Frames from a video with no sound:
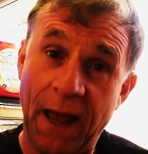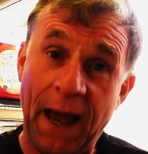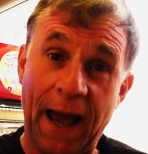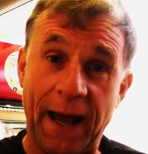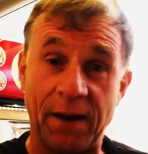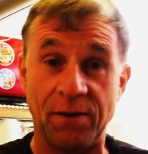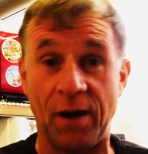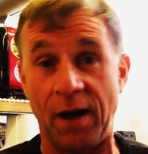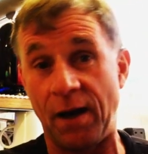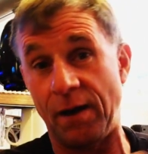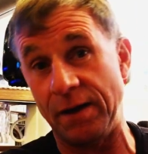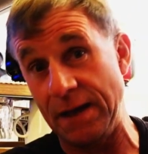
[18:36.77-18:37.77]
and
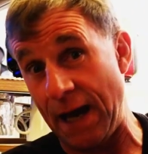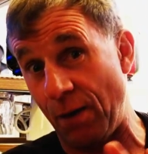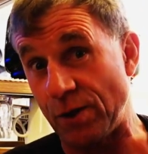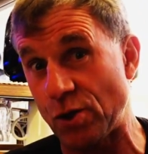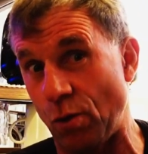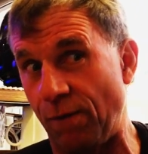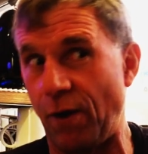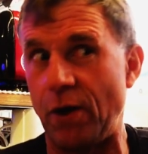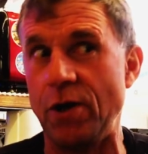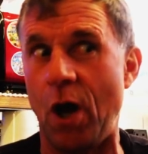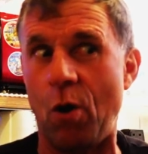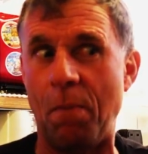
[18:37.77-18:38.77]
yeah, we sort of like
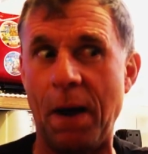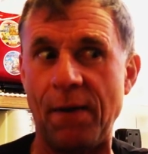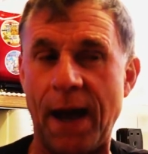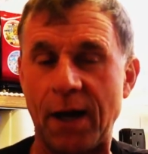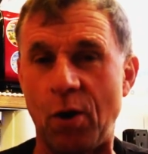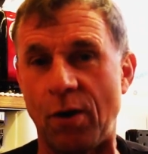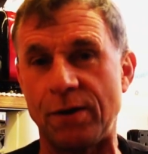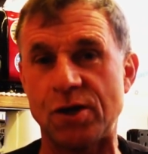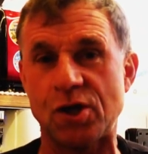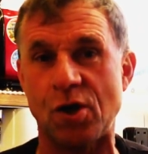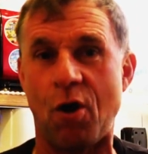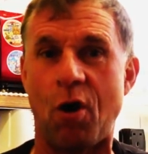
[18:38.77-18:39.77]
know about that kind of
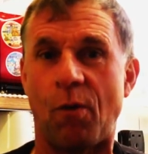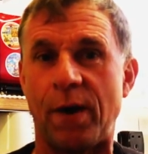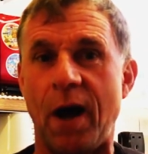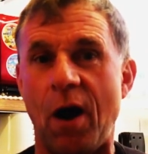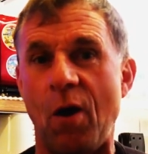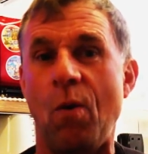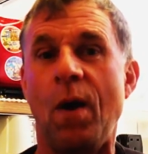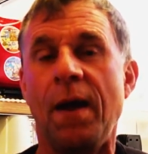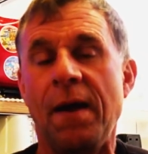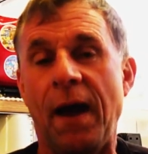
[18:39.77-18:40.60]
scenario,